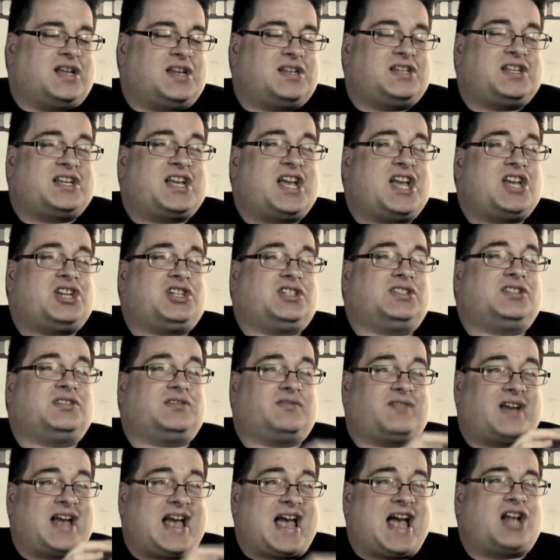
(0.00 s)
indications
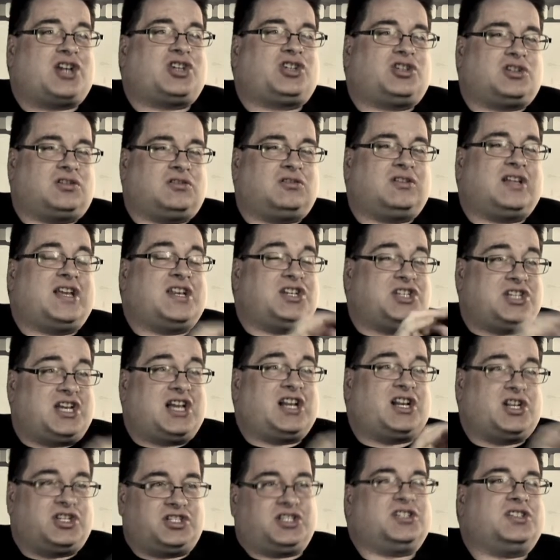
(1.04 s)
of actual
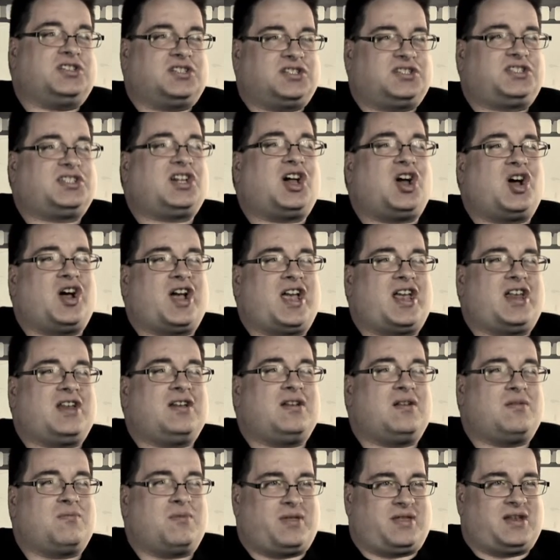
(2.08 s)
intelligent
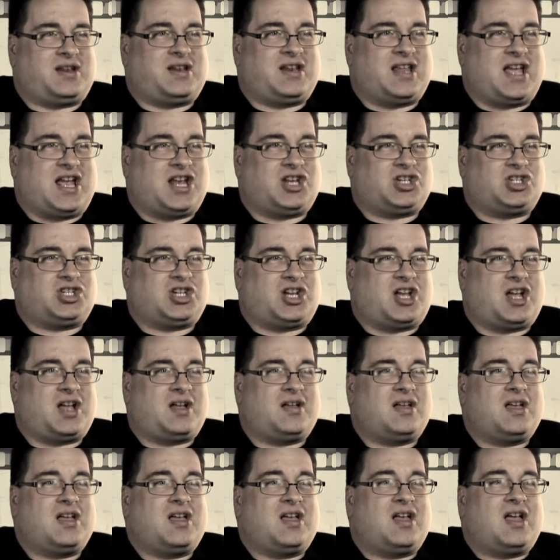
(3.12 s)
design within nature
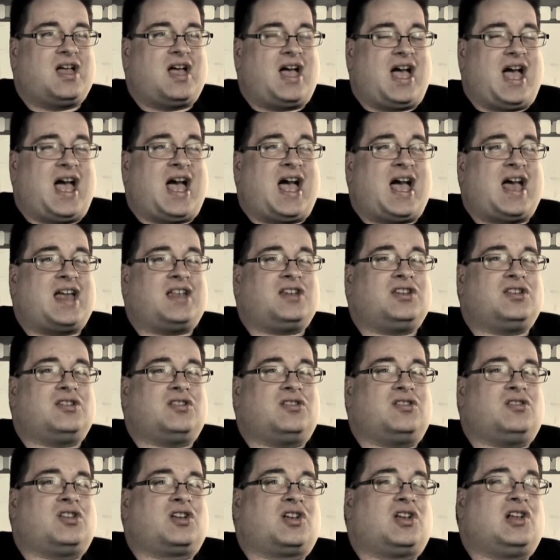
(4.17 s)
and
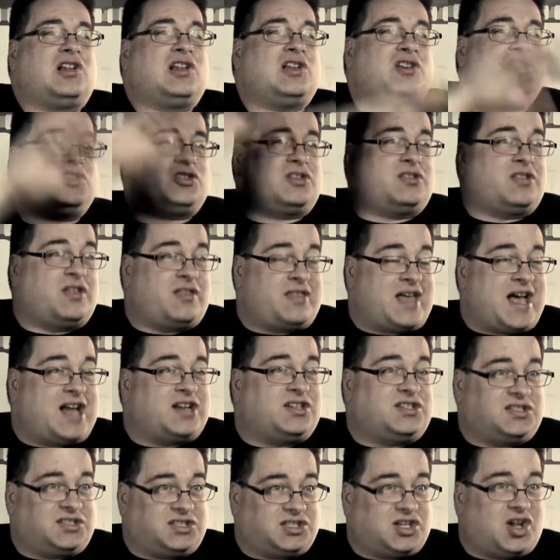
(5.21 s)
the conclusion that that
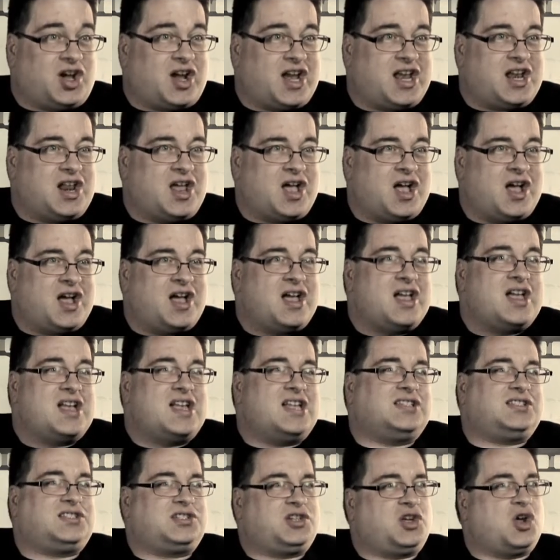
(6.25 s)
designer
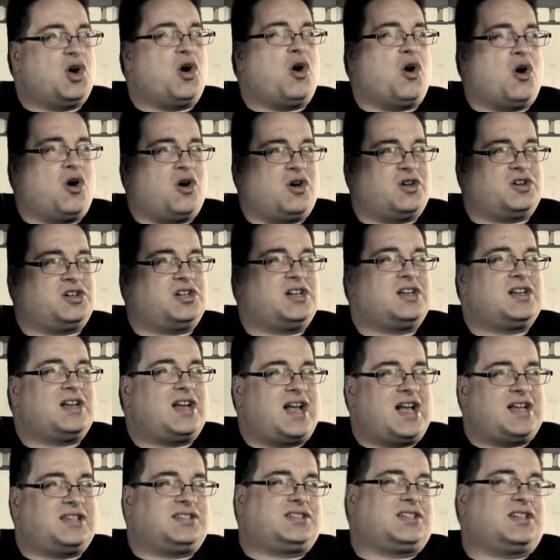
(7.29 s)
is God
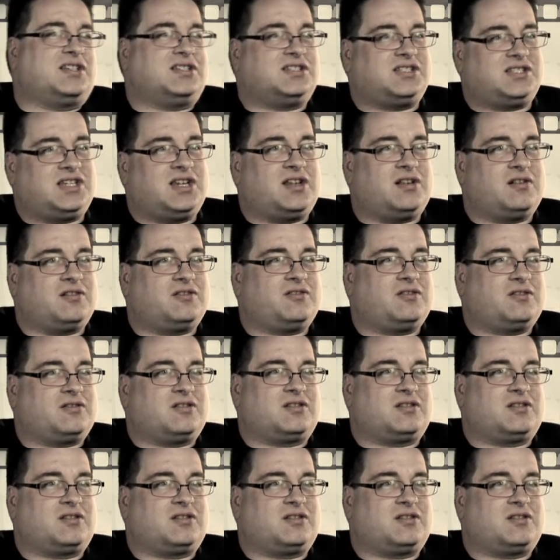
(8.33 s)
as conceived